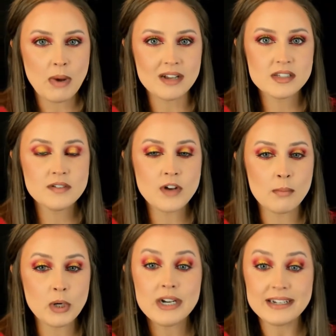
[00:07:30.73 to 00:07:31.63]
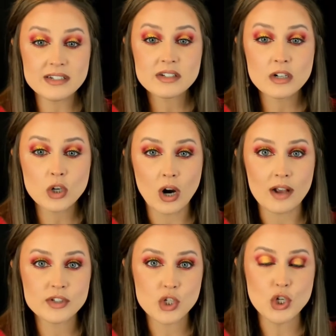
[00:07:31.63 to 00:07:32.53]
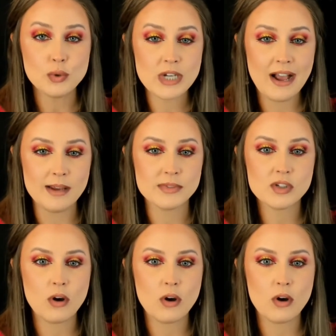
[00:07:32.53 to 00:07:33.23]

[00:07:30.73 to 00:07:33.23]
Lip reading: positive number, it is going to cross 2 times.